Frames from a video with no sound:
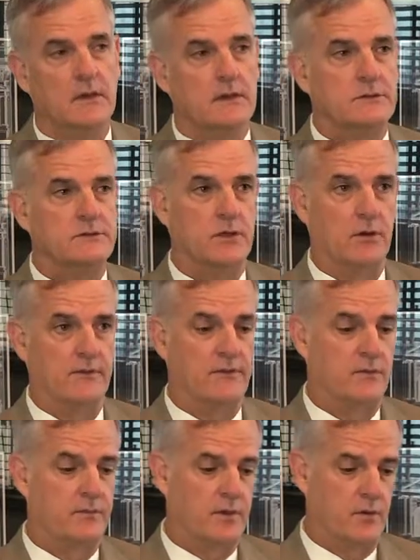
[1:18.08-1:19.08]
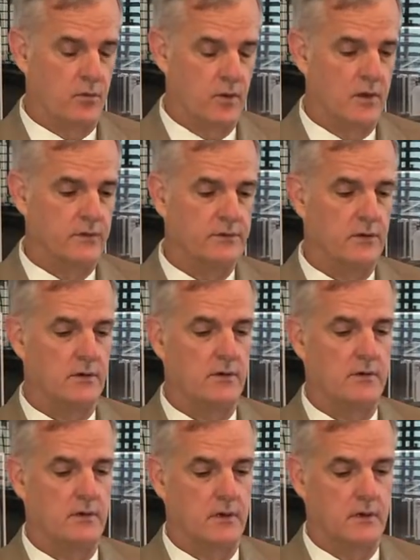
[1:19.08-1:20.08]
So if you've been a welder,
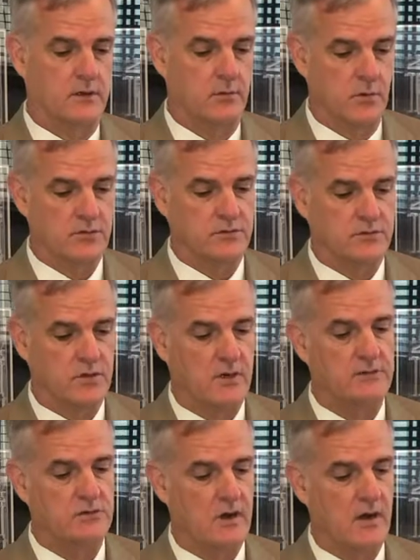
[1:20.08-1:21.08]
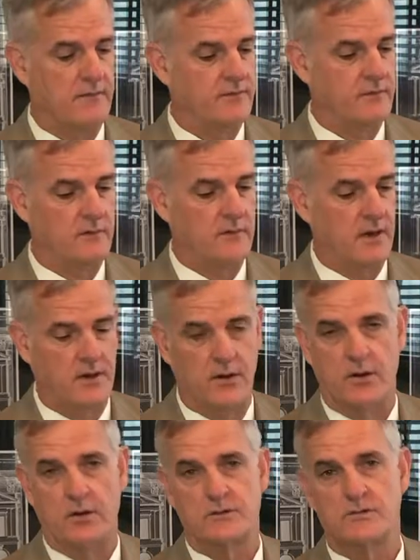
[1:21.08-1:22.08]
a commercial truck driver, a
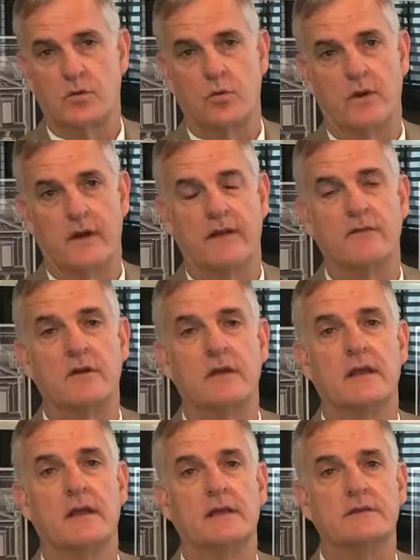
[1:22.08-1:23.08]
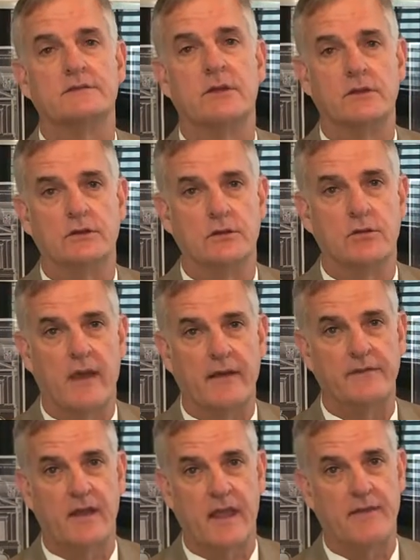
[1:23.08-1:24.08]
nurse, whatever it is, you have
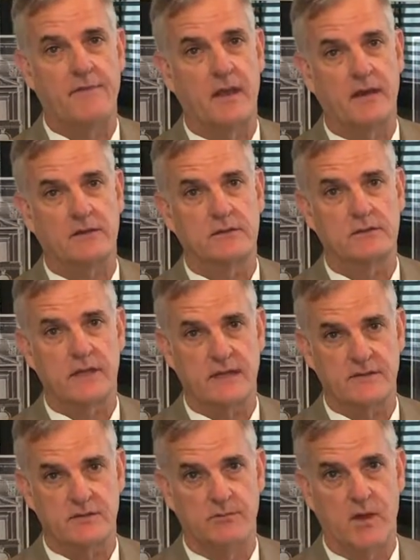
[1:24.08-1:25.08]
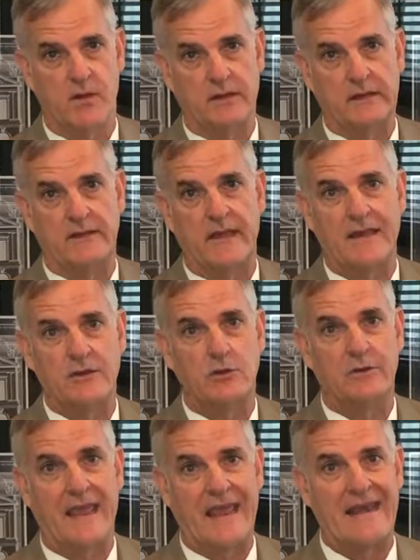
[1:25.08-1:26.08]
to have medical testimony that you
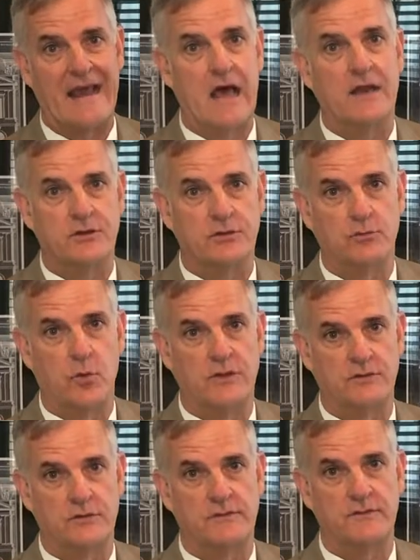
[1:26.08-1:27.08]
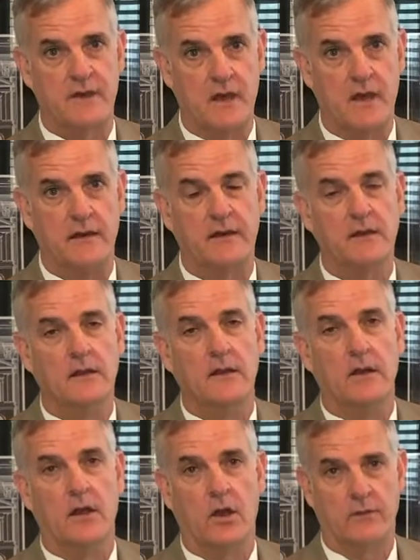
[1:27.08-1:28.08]
cannot do what you've done
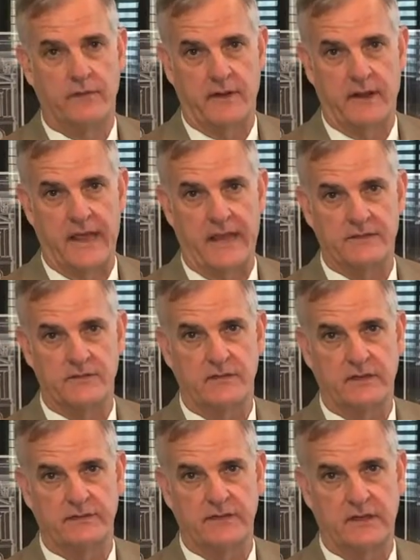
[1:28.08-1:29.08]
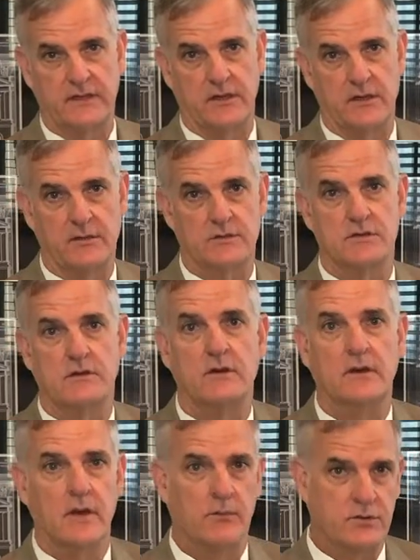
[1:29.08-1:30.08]
over the last 15 years.
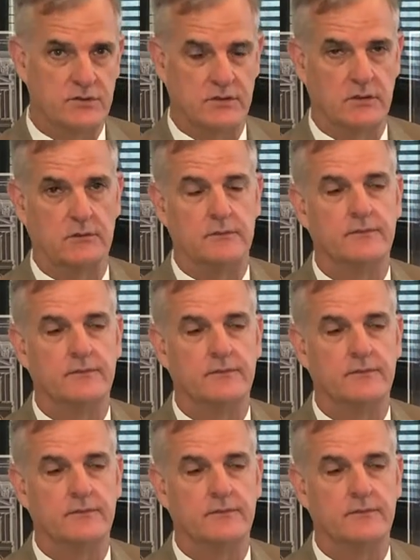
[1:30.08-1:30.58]
Number two,